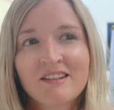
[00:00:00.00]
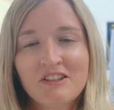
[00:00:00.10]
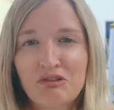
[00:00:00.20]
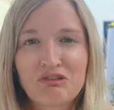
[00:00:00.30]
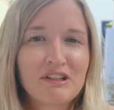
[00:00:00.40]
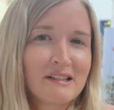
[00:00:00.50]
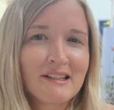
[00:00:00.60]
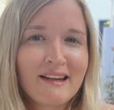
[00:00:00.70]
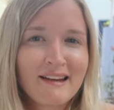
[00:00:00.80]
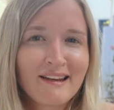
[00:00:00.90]
till
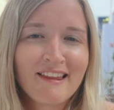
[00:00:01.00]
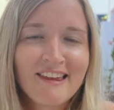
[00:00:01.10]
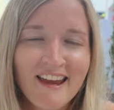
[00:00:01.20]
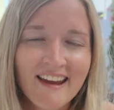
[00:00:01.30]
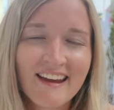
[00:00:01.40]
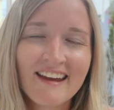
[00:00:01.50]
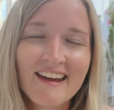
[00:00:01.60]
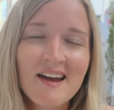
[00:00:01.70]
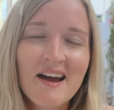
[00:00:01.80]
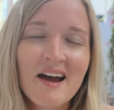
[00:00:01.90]
680, I think.
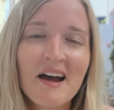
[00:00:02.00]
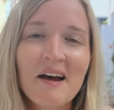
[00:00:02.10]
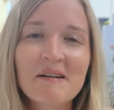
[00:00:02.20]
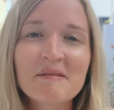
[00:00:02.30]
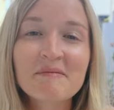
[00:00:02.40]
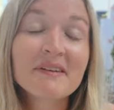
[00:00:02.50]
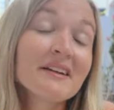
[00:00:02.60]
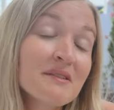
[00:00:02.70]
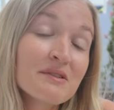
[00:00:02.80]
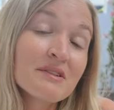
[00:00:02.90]

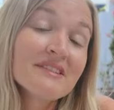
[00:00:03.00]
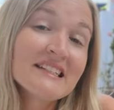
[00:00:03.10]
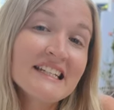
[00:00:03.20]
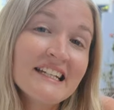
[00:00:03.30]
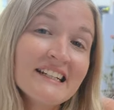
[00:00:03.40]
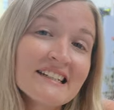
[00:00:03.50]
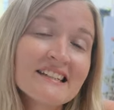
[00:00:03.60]
Yeah, it was neat.